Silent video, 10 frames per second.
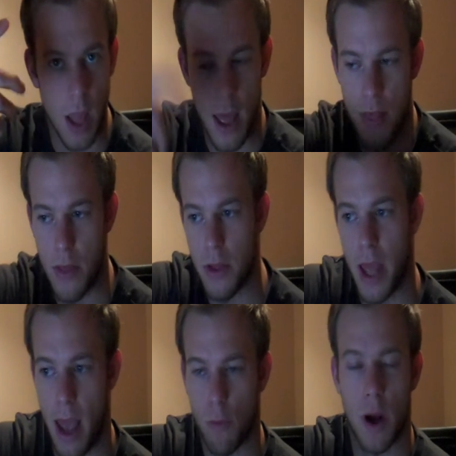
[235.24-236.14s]
and then they
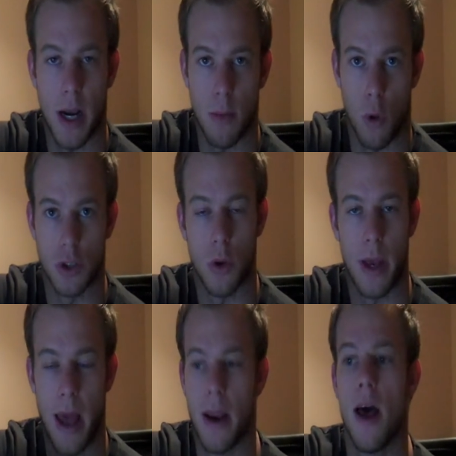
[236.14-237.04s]
can't run anymore. So
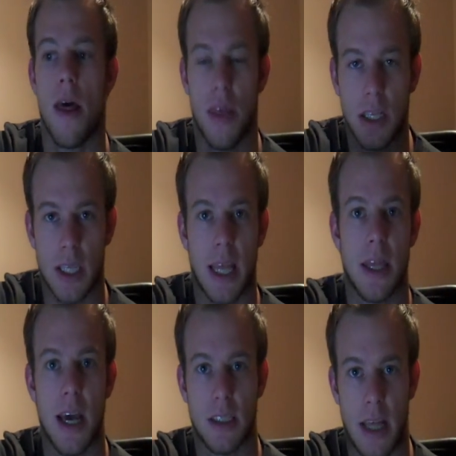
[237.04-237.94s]
again, things like
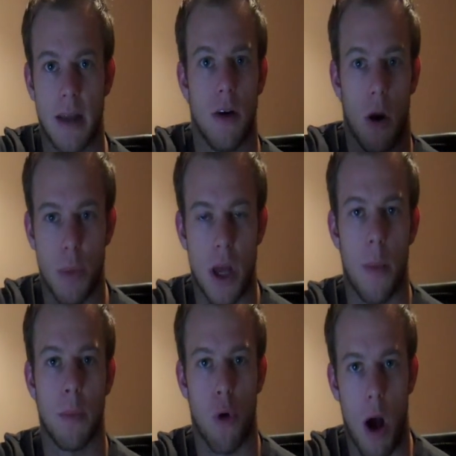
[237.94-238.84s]
this that are
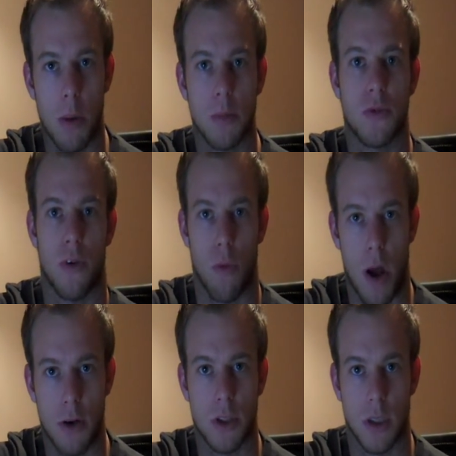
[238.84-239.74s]
becoming problems for
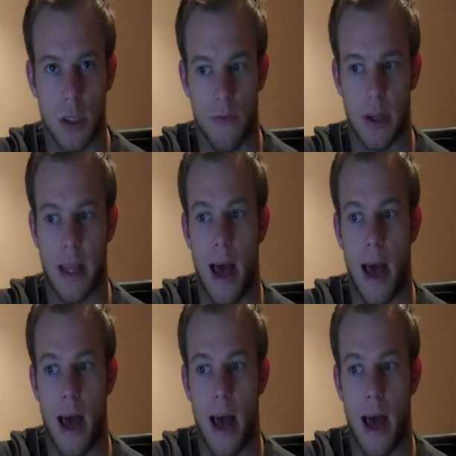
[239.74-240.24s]
runners and stuff like